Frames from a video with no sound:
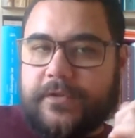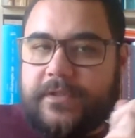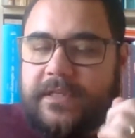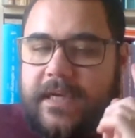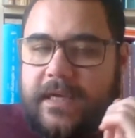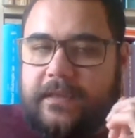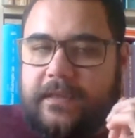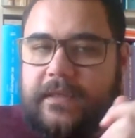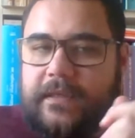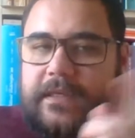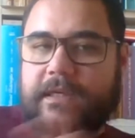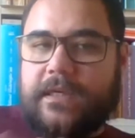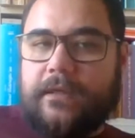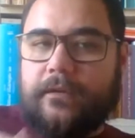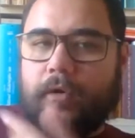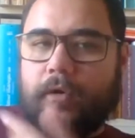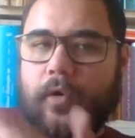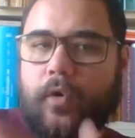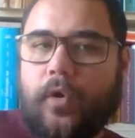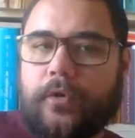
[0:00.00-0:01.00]
can
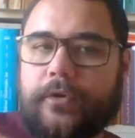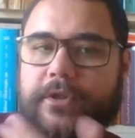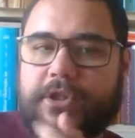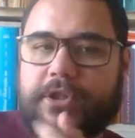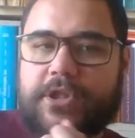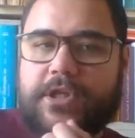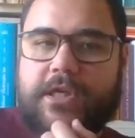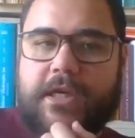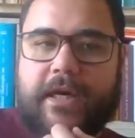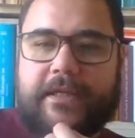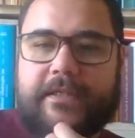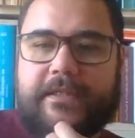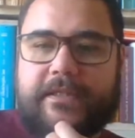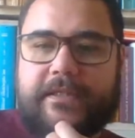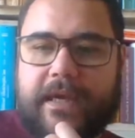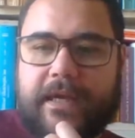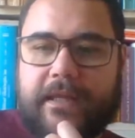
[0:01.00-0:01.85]
kill all the Shiites